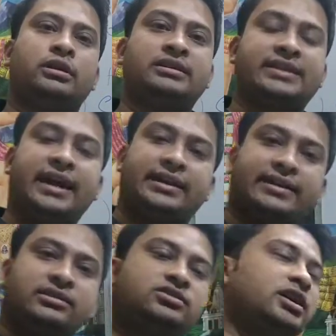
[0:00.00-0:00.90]
Its
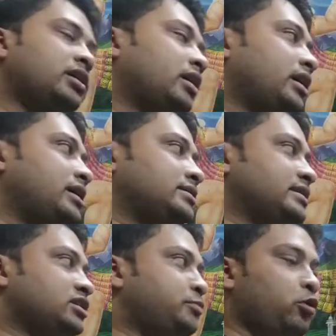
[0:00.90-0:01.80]
characteristic is
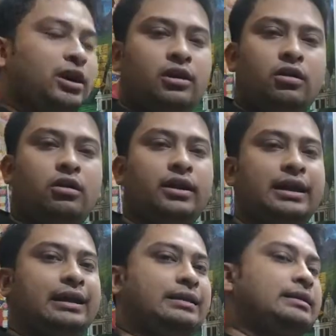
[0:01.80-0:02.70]
it is polar
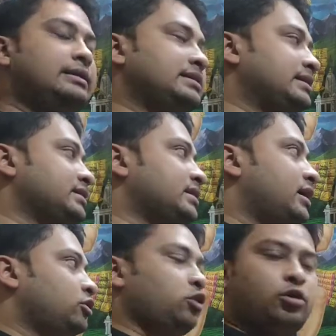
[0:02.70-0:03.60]
or it is
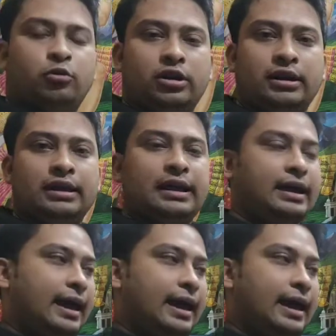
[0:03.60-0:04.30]
non-polar,